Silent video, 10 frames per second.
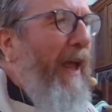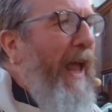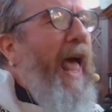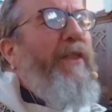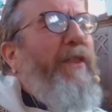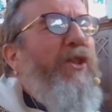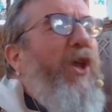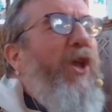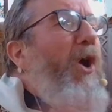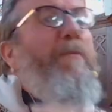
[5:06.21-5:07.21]
Nobody's
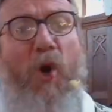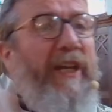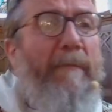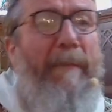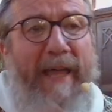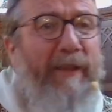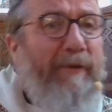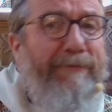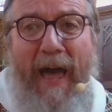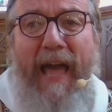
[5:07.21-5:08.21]
talking about the
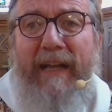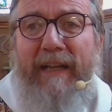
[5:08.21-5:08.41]
fact